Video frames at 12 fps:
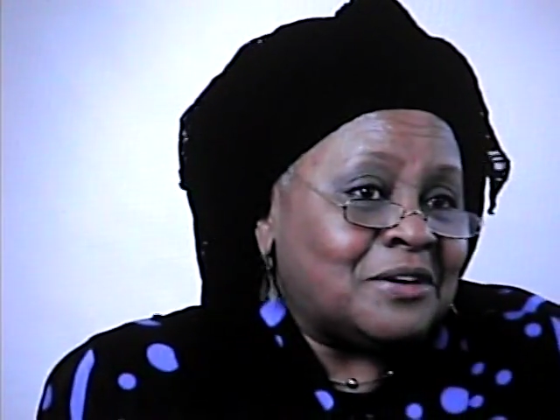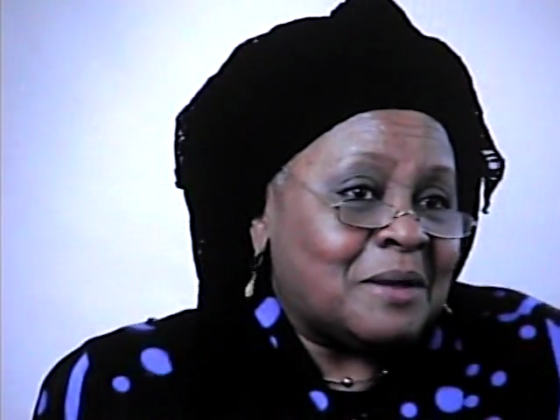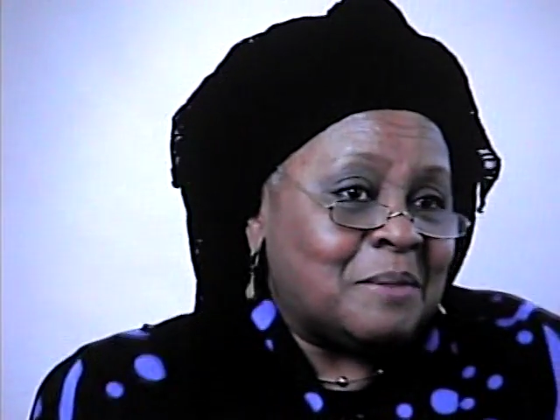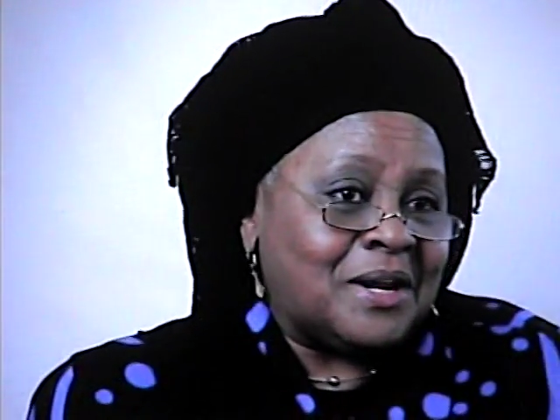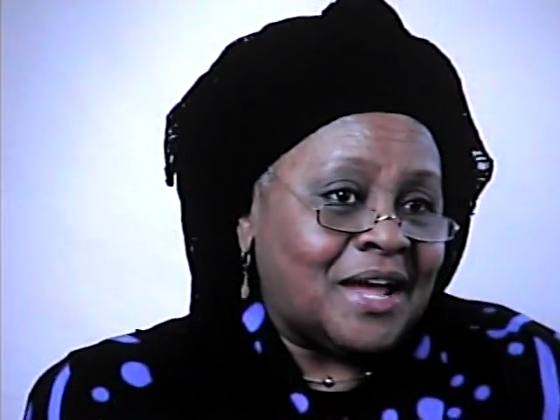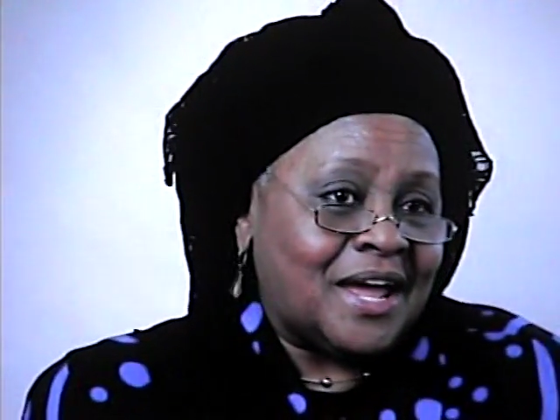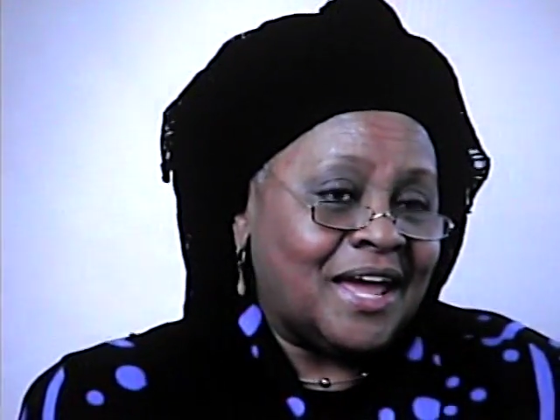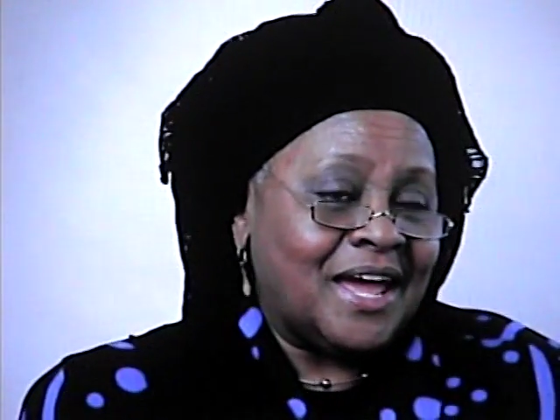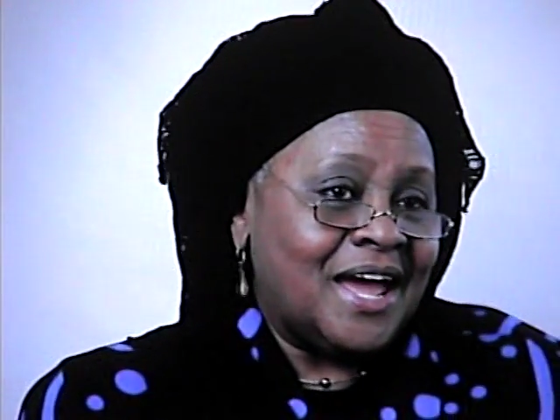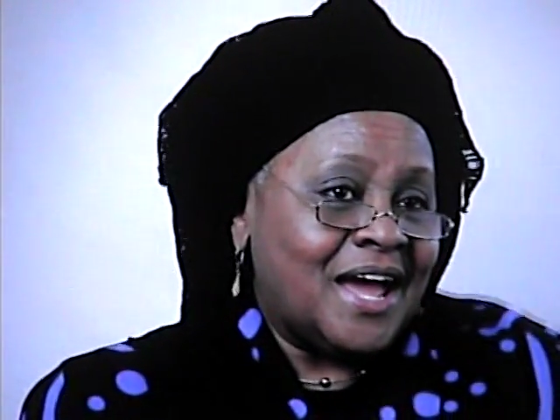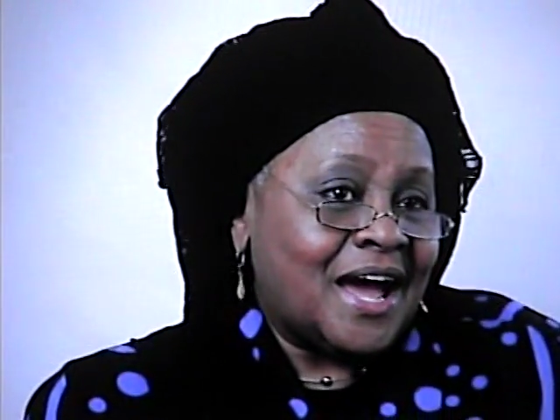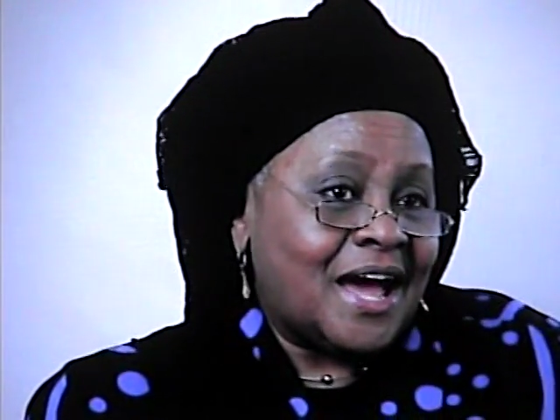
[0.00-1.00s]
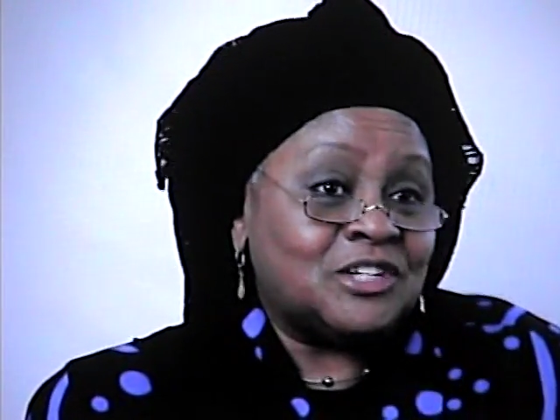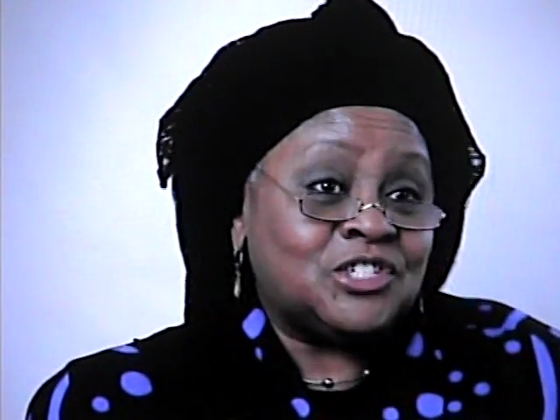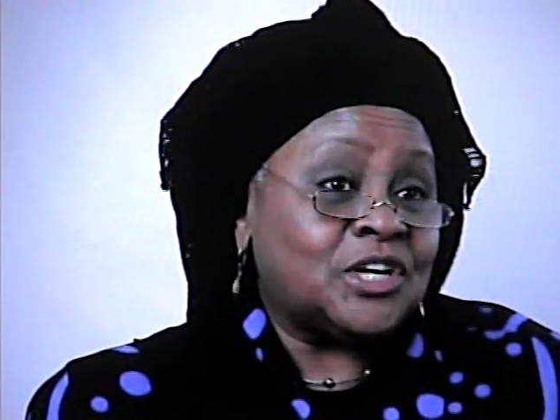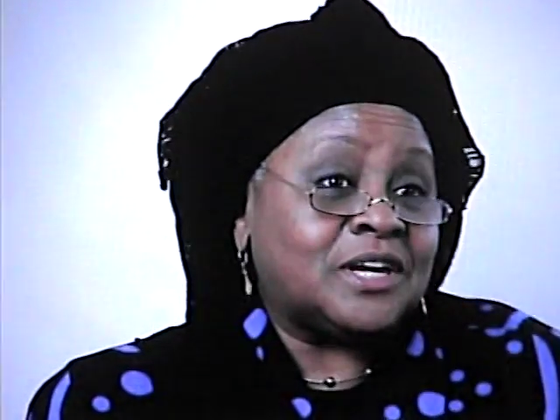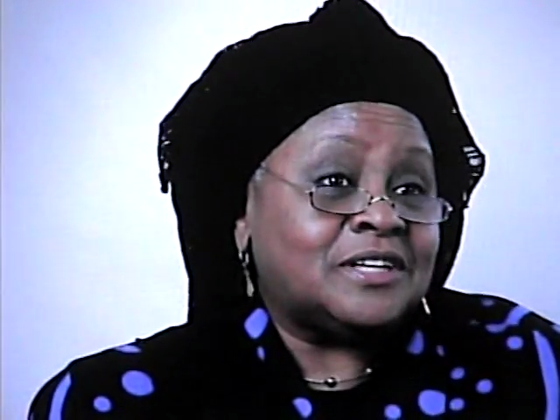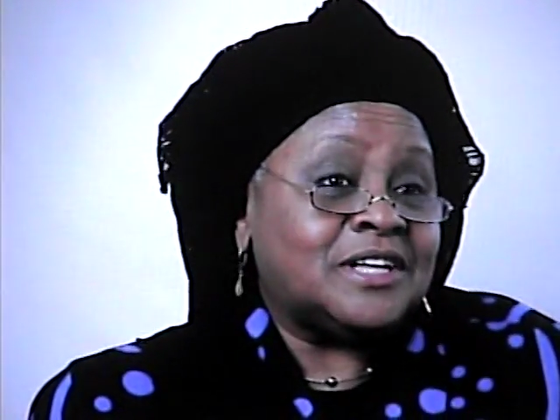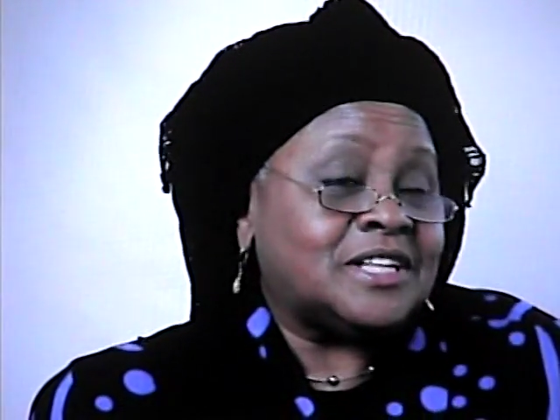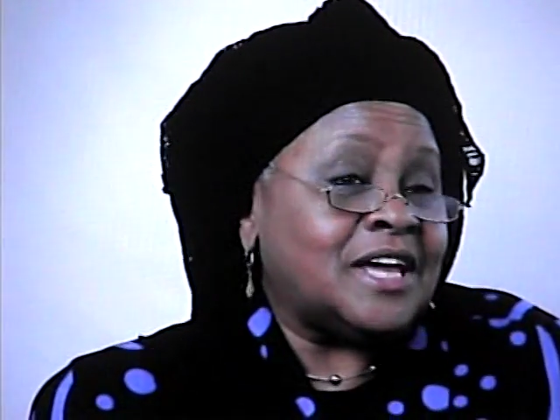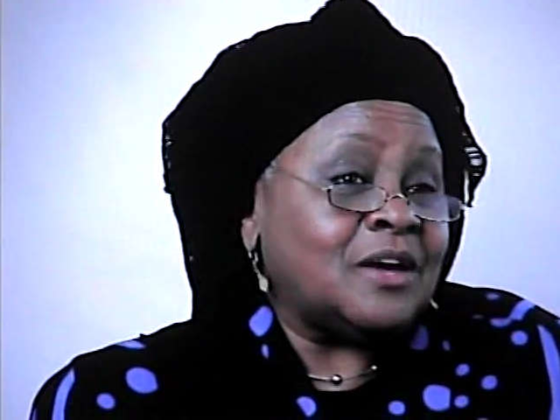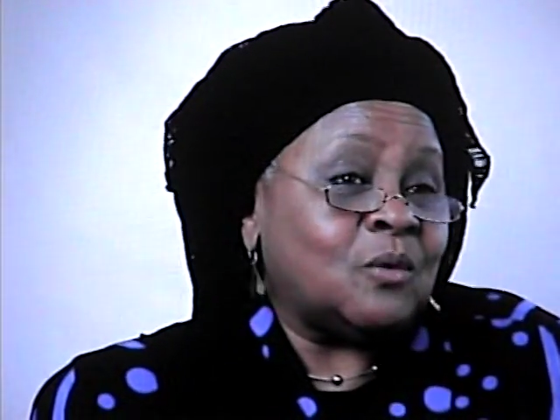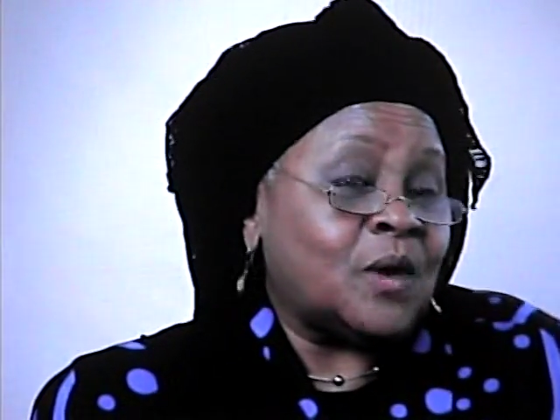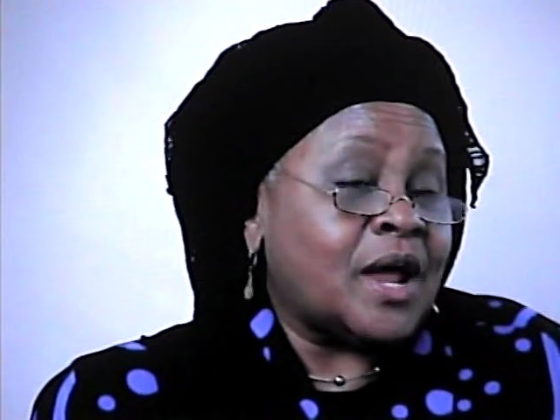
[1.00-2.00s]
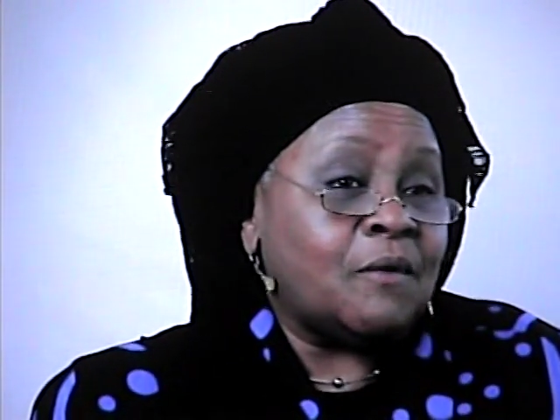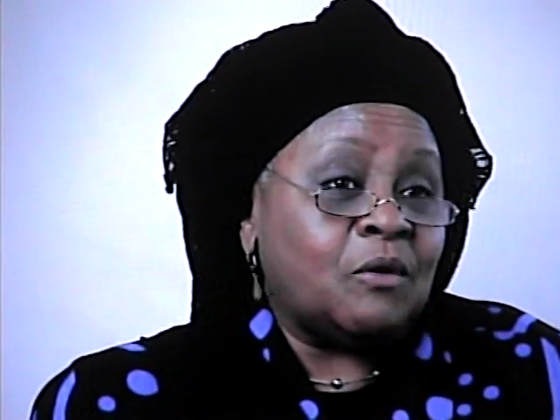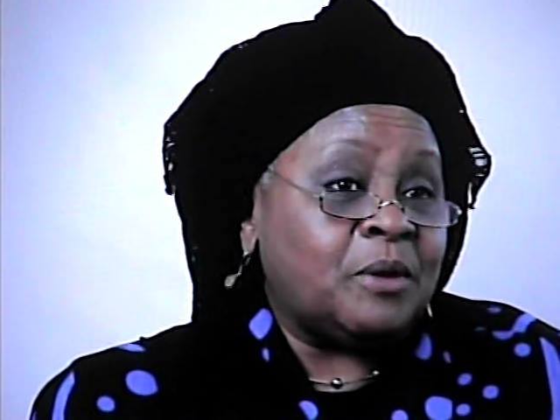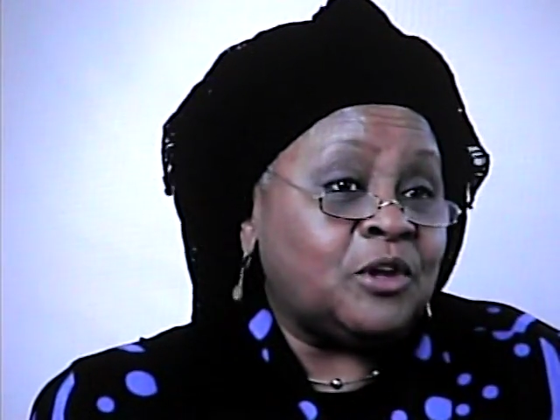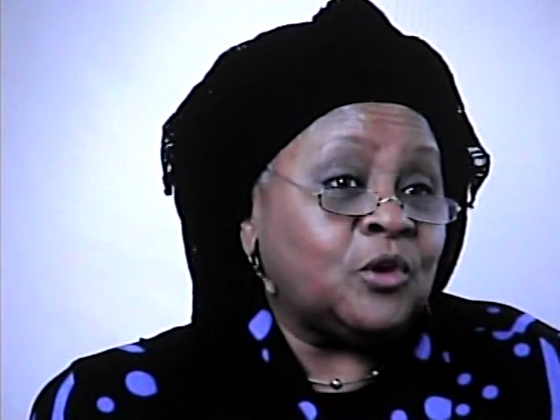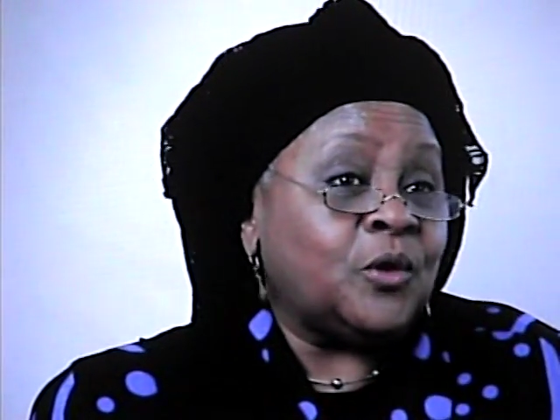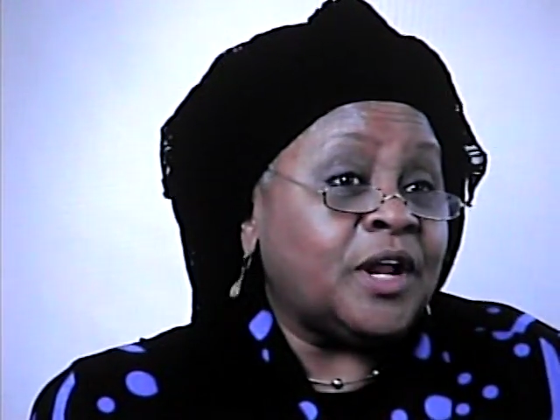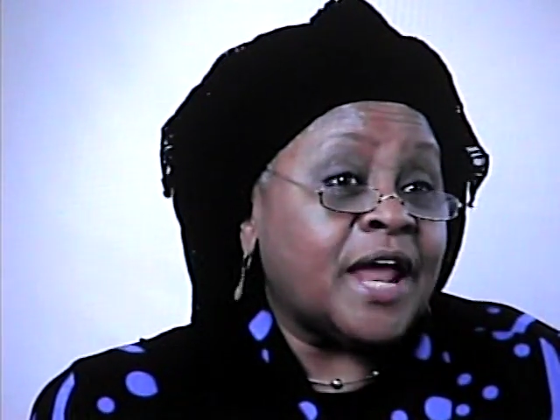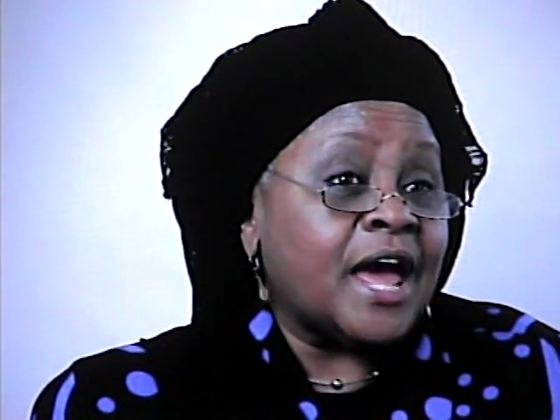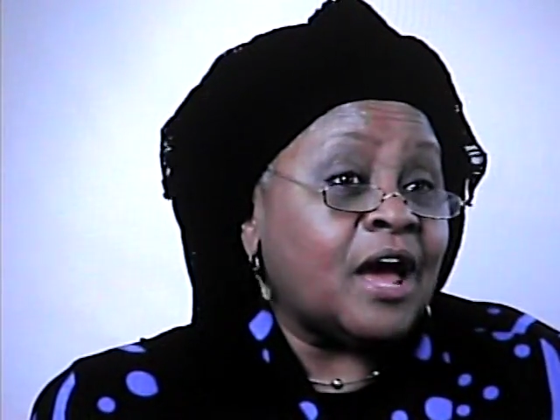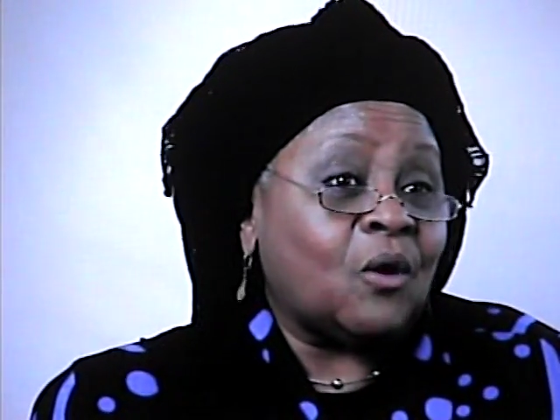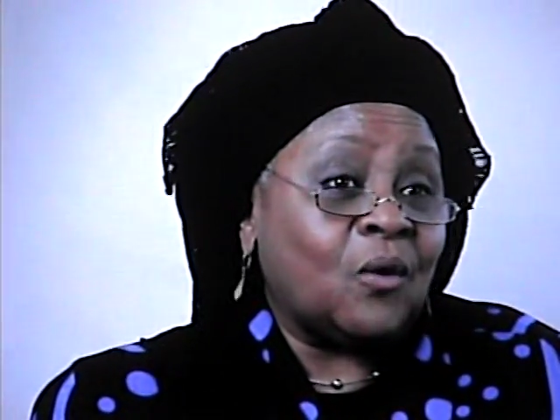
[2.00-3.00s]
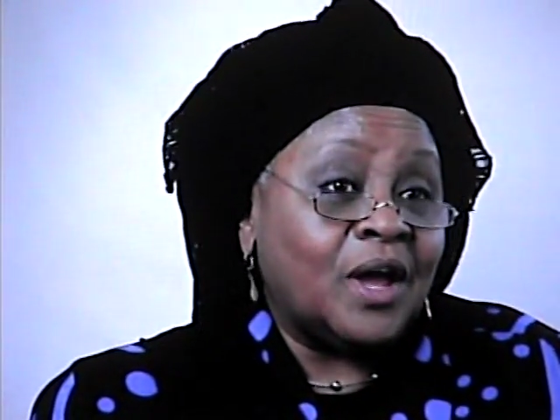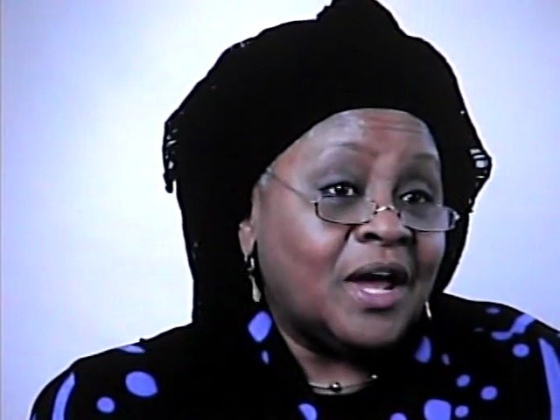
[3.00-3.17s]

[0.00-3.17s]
I mean, I shudder to think what I would be doing now